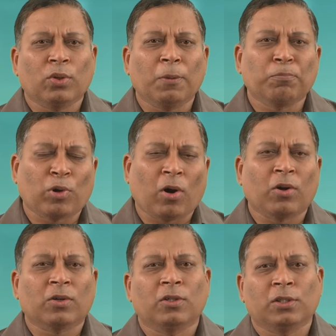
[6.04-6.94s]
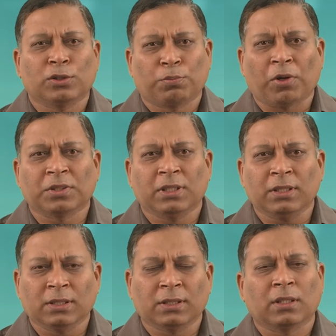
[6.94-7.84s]
the product launch
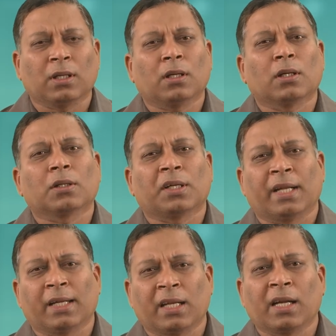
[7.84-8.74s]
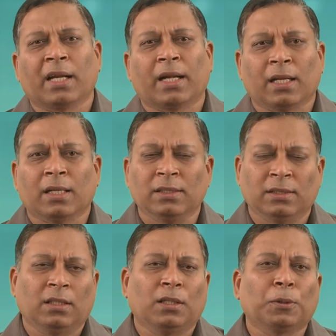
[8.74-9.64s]
process, collecting data,
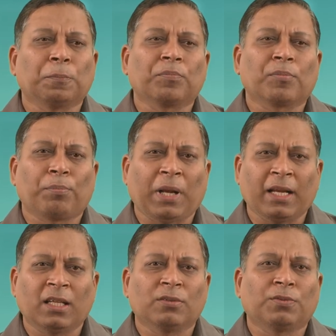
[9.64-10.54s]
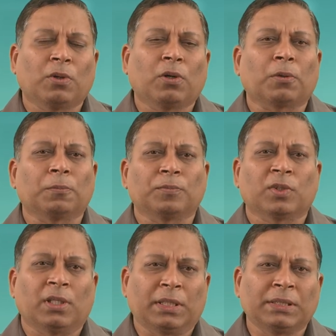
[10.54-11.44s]
planning for
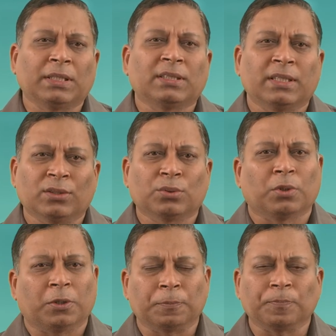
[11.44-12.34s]
contingency and so on.